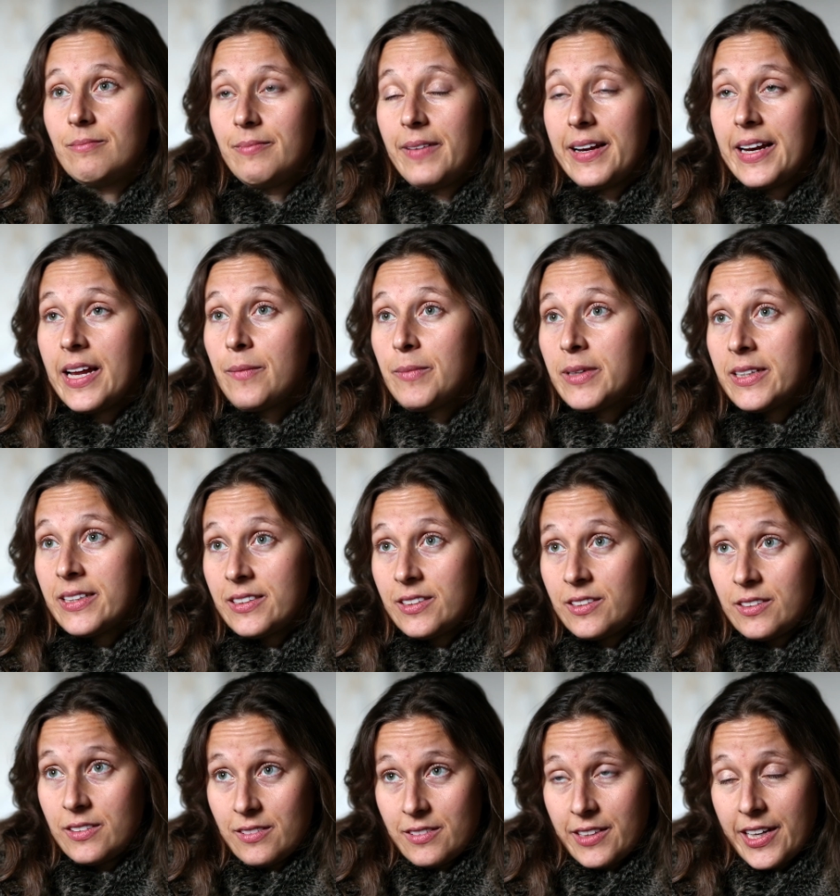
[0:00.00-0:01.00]
My name is
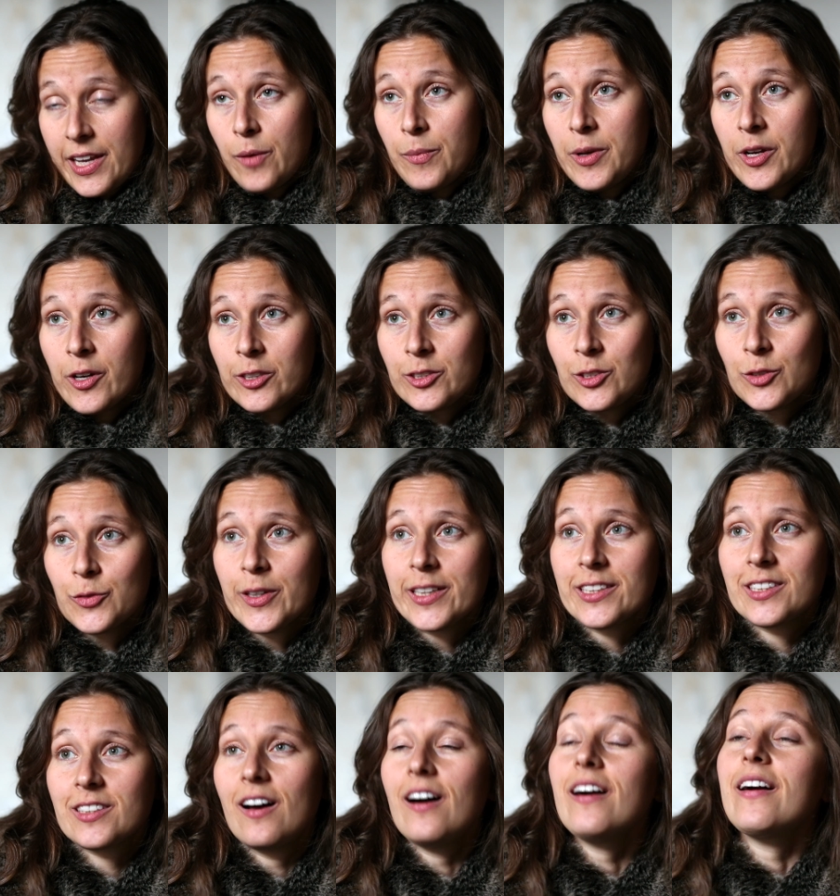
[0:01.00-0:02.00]
Naomi
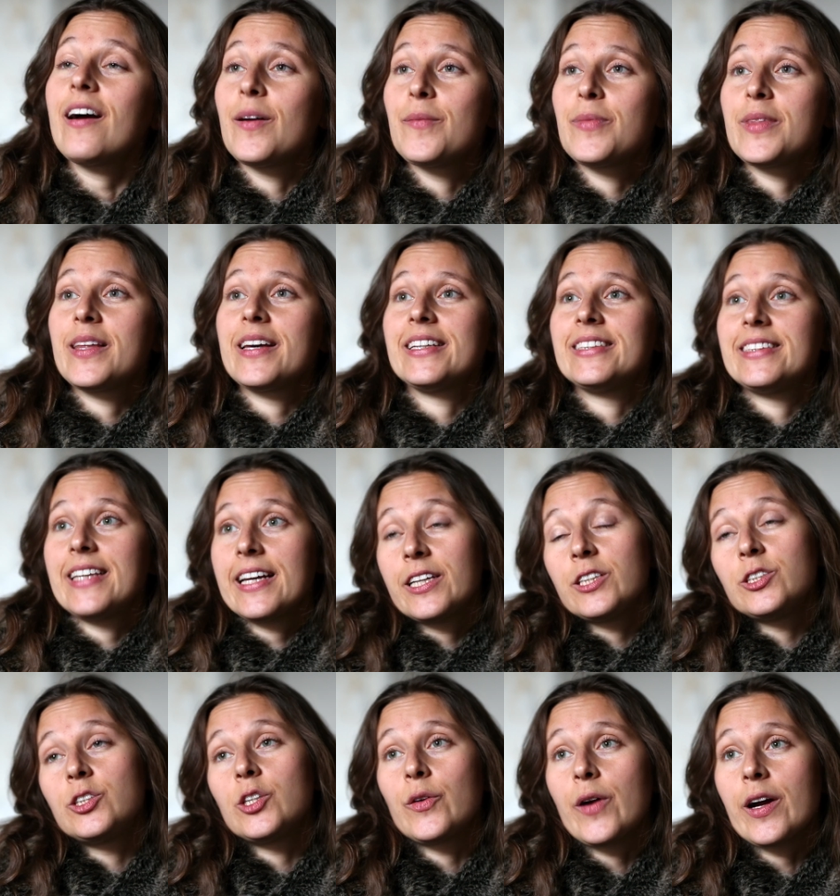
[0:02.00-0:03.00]
Hersson-Ringskog. I'm the
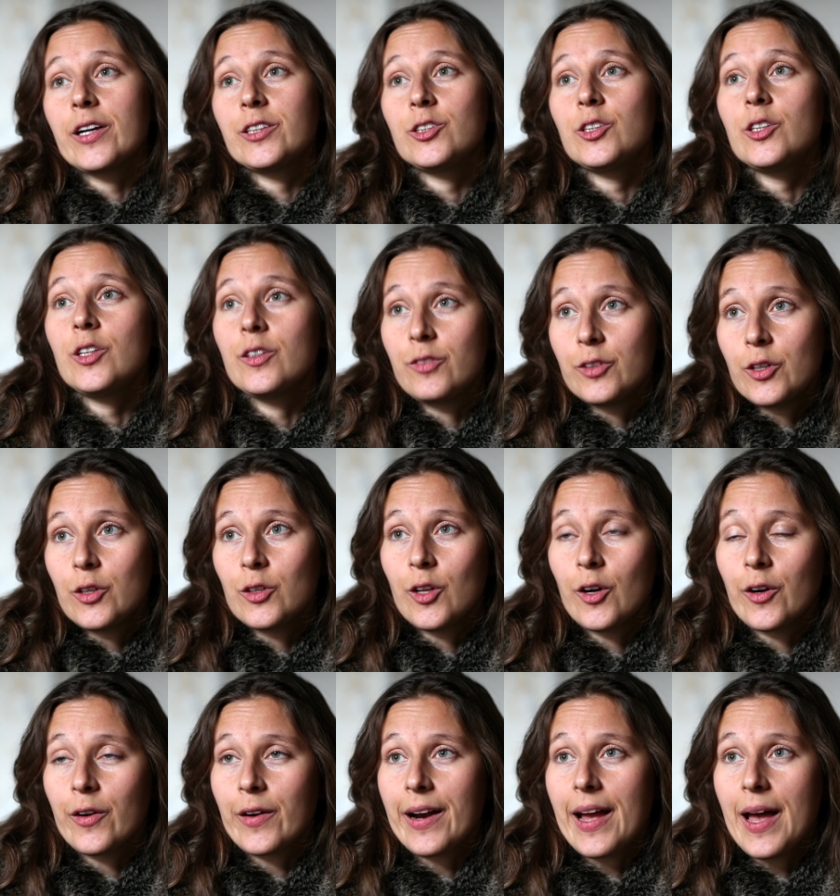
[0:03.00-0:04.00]
Executive Director of No
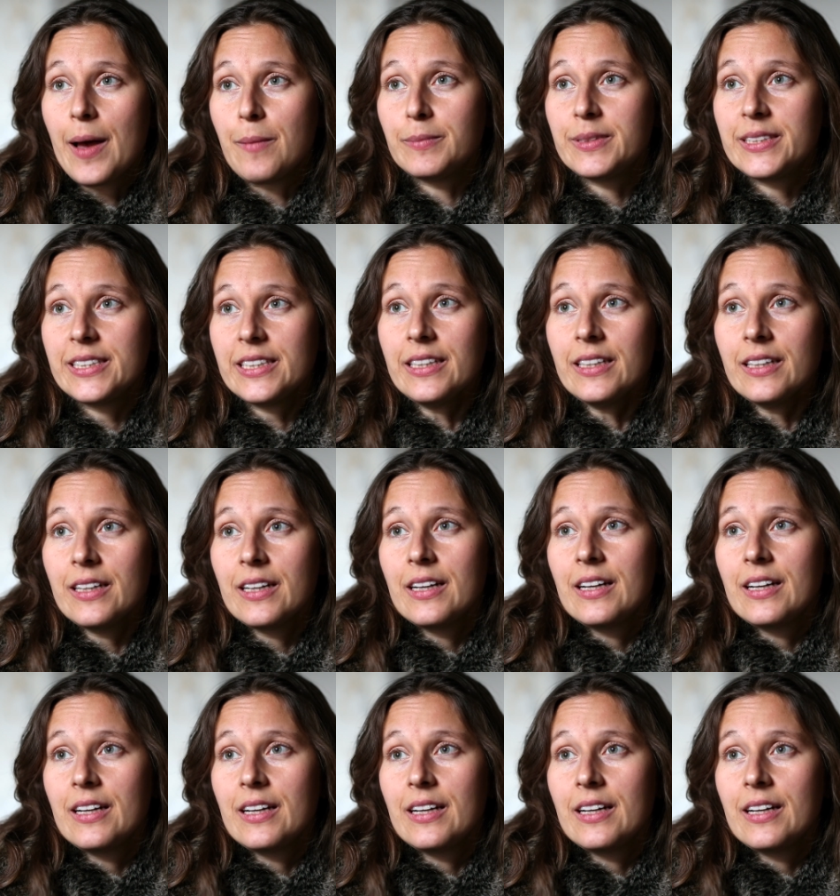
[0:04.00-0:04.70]
Longer Empty.